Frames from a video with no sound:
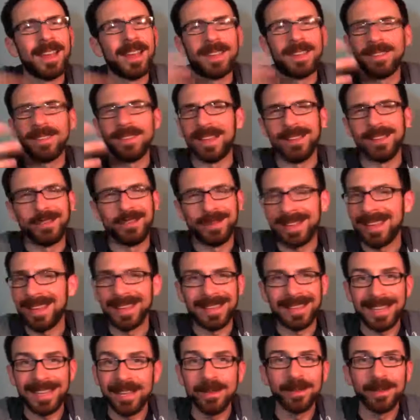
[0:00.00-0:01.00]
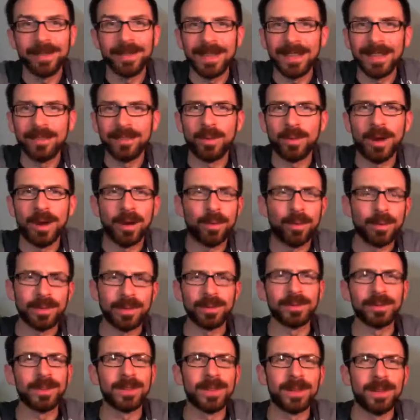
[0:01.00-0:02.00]
And then you can't hear things well when
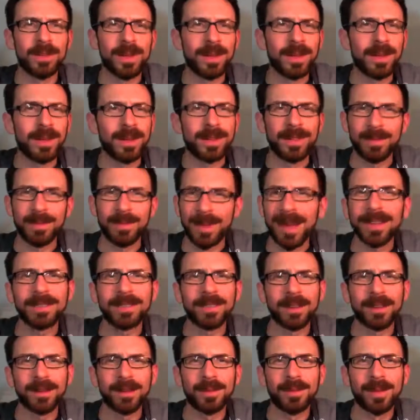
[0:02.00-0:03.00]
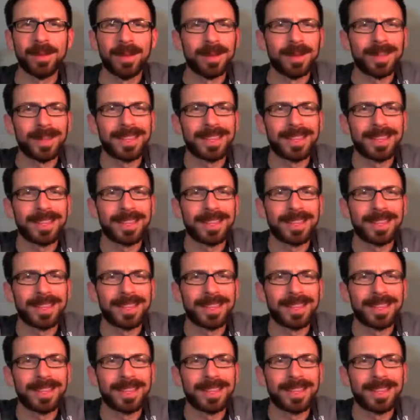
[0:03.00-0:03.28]
you're in the bathtub.